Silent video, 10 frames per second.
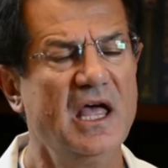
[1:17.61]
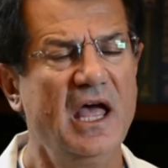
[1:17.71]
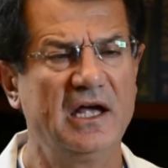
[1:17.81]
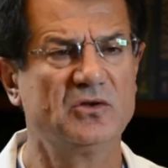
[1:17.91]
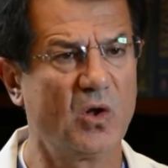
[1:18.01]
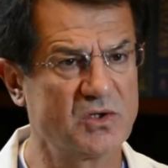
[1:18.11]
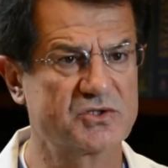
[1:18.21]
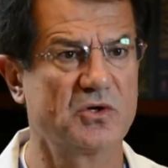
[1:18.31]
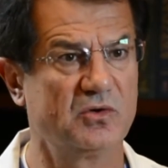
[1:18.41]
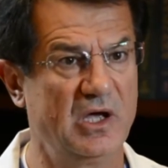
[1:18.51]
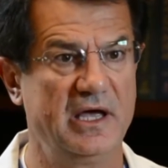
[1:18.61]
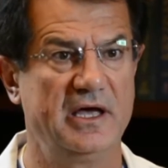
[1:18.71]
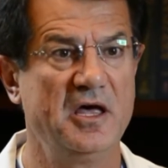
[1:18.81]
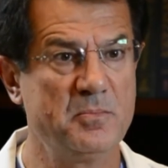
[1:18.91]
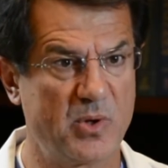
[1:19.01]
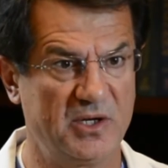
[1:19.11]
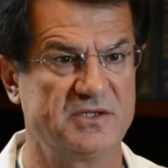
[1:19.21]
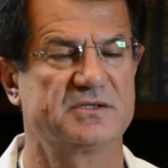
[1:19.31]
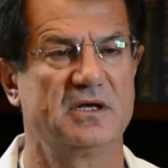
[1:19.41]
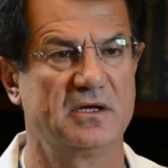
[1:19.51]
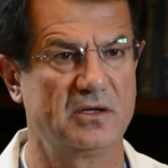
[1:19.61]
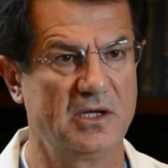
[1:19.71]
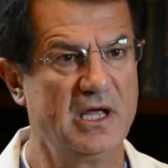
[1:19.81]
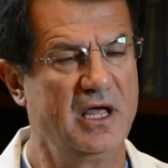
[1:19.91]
and also uh, impotence, the